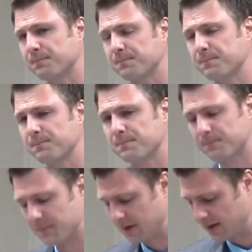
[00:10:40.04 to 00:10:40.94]

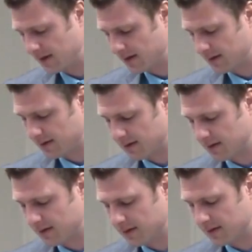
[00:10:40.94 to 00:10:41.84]

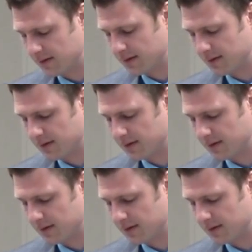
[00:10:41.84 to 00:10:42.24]
Nothing is said.